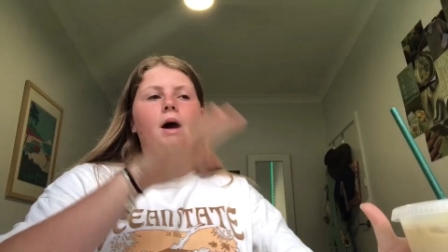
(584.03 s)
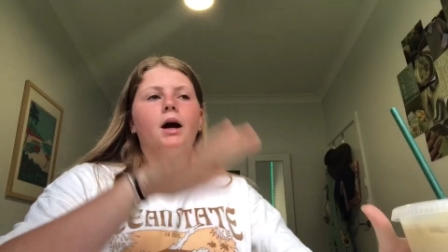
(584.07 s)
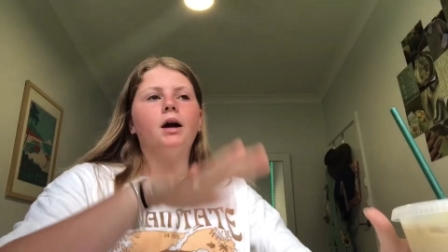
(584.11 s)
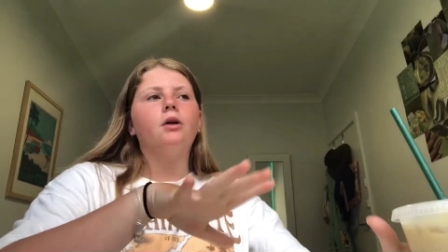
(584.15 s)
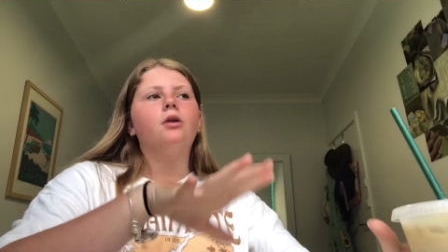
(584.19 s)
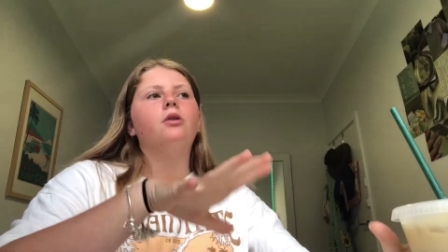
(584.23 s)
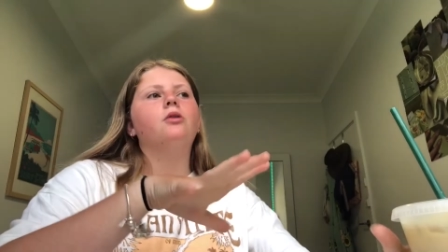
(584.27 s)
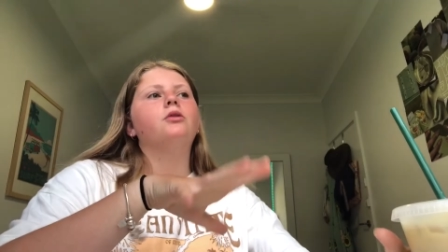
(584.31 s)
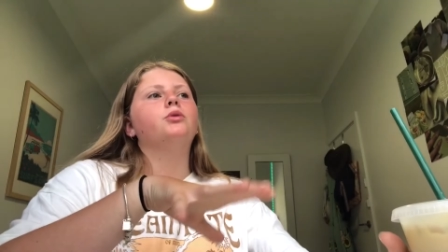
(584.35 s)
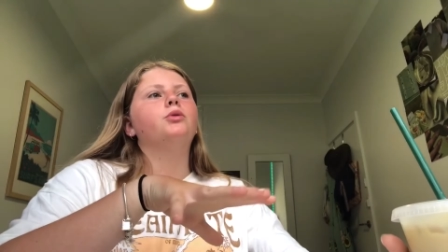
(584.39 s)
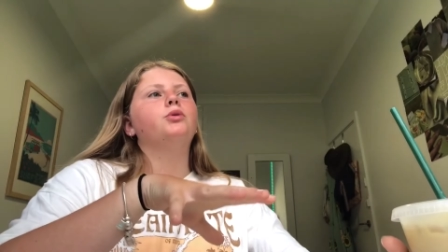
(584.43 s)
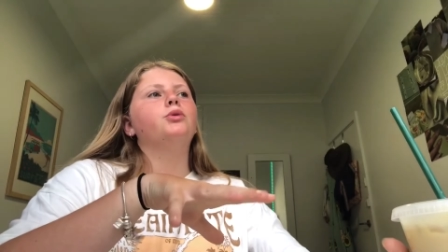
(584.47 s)
My
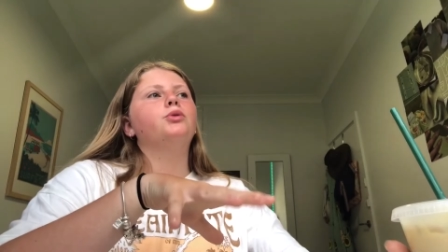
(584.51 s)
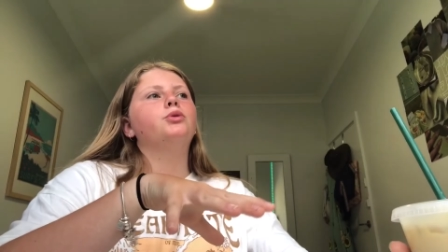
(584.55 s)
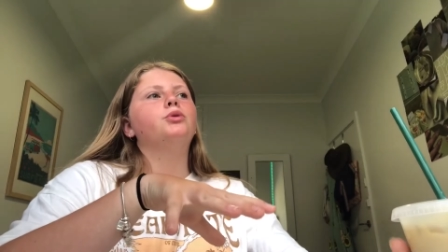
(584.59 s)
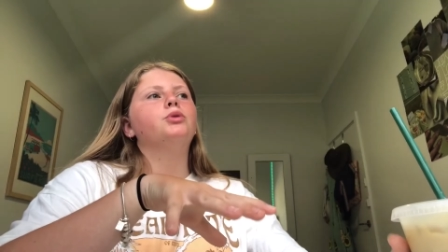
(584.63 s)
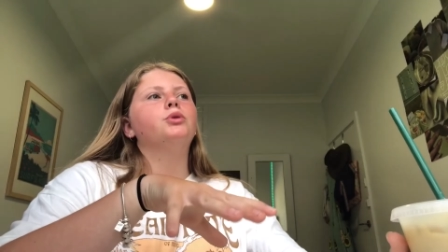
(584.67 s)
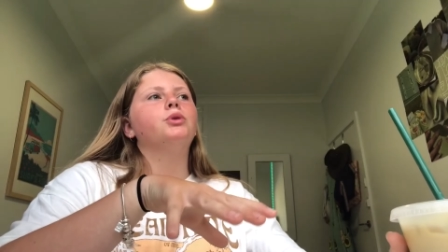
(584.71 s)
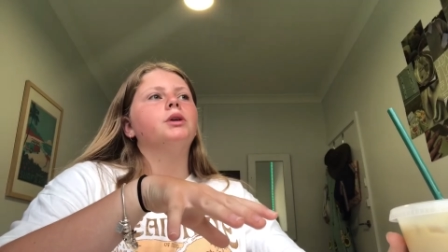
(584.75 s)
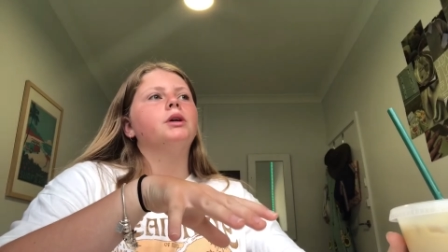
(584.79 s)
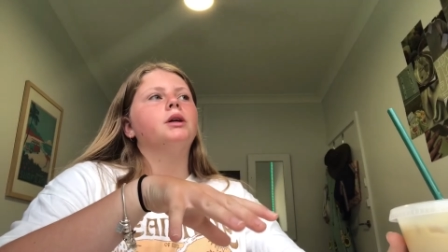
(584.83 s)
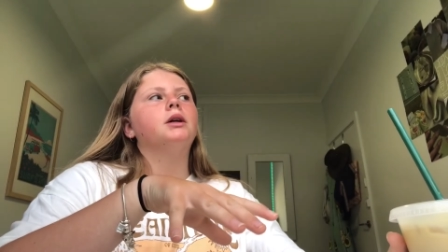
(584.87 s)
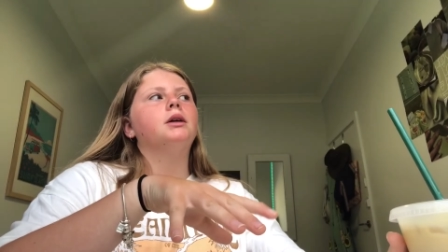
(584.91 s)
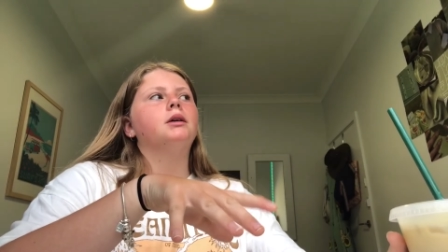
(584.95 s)
go-to
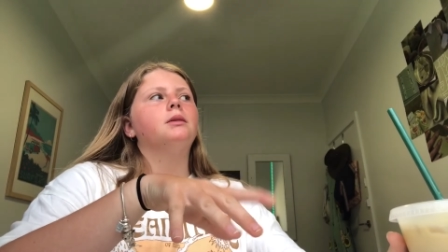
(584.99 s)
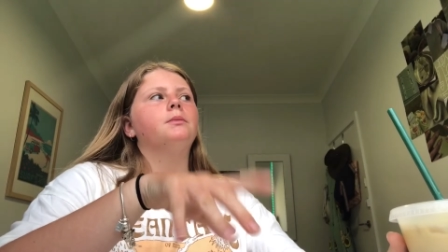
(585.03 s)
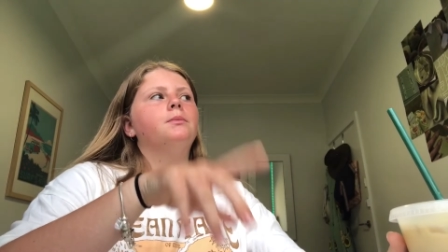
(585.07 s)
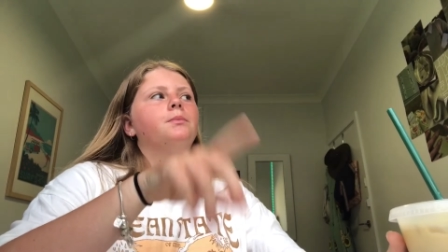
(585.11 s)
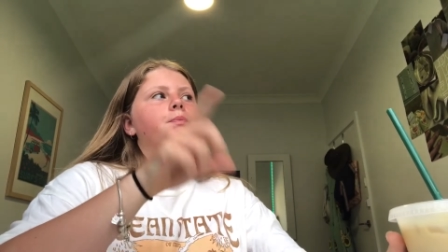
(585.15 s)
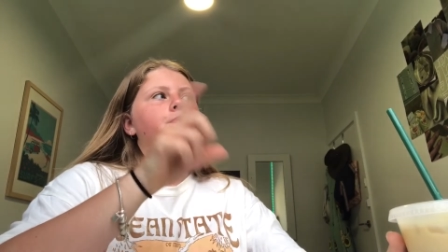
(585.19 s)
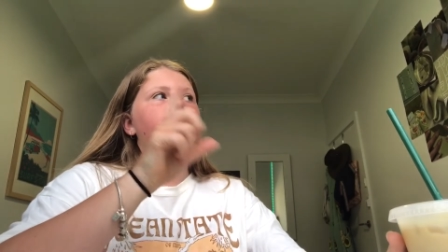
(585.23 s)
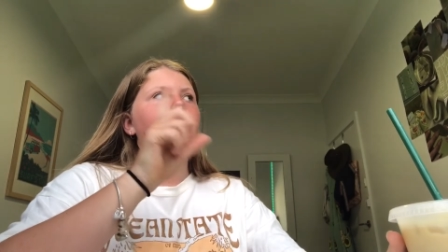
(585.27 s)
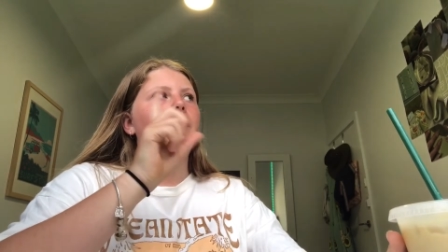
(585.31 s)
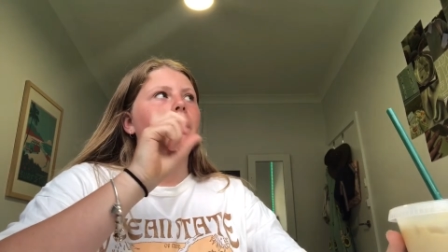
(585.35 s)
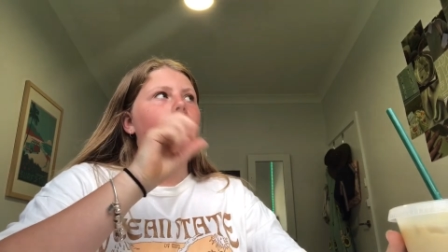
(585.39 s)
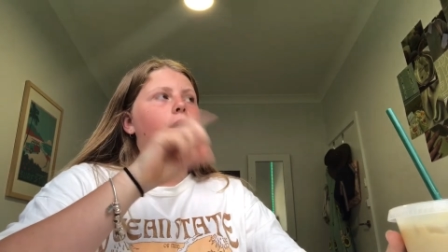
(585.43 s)
drink
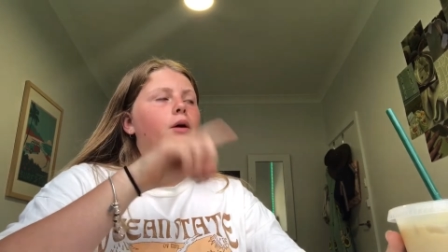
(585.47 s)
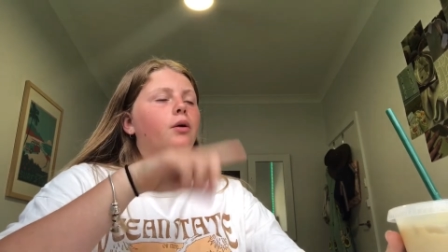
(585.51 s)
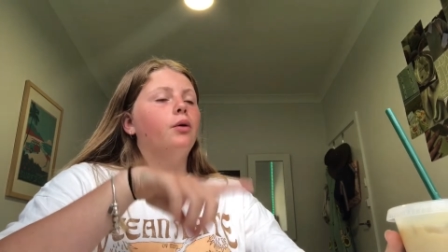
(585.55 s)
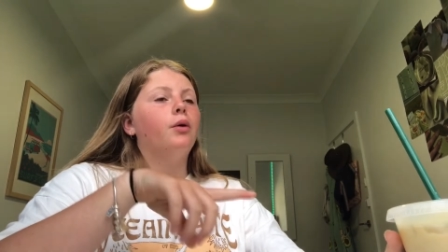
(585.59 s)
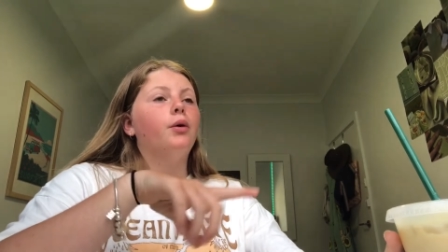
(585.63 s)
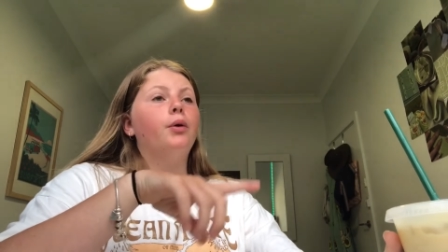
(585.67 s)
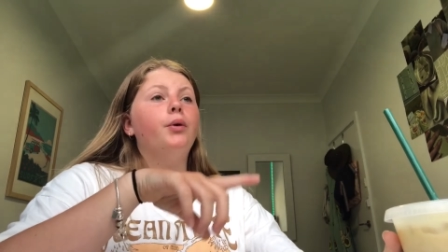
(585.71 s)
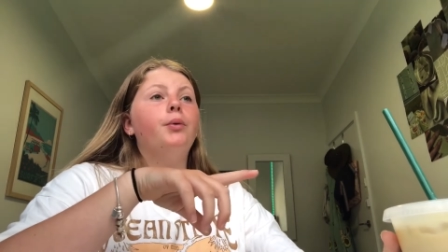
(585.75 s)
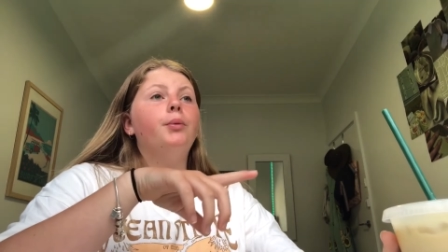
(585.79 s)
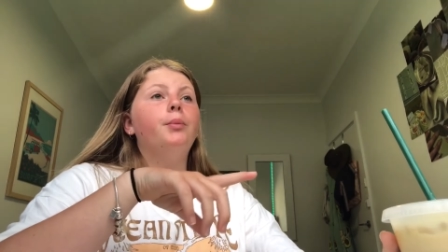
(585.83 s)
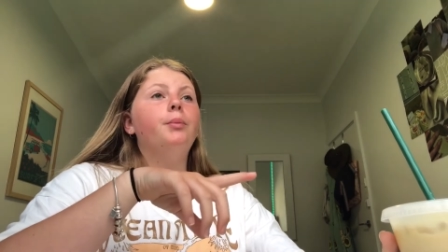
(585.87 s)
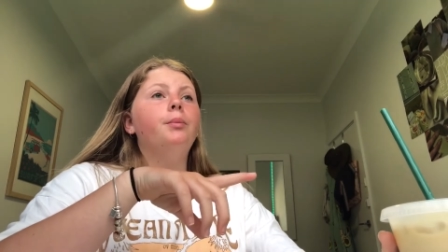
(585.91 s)
at
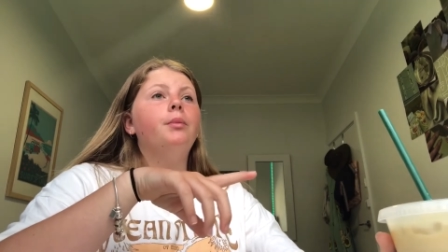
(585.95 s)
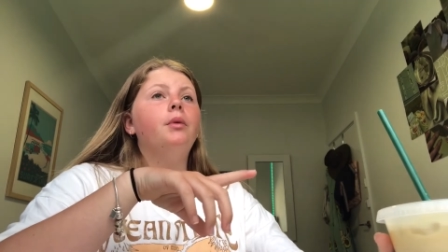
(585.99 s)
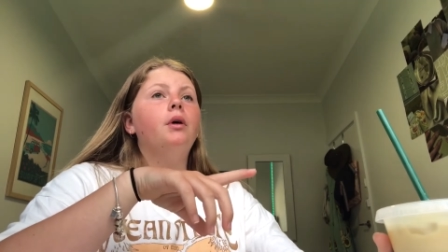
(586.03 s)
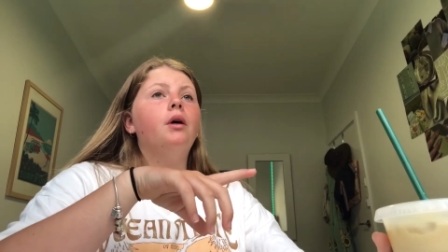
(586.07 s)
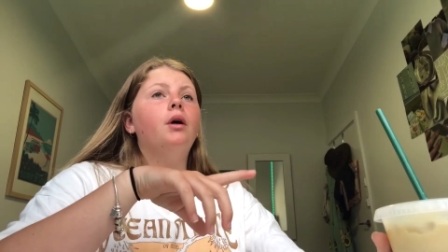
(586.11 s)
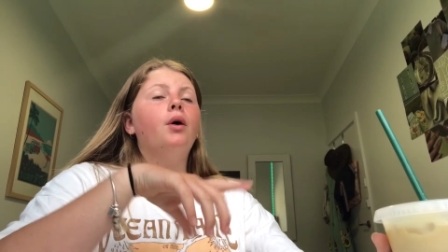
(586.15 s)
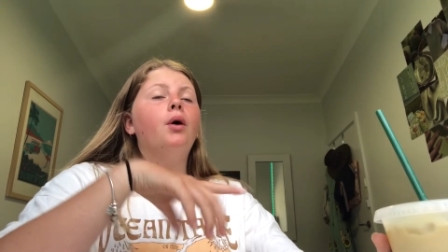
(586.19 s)
home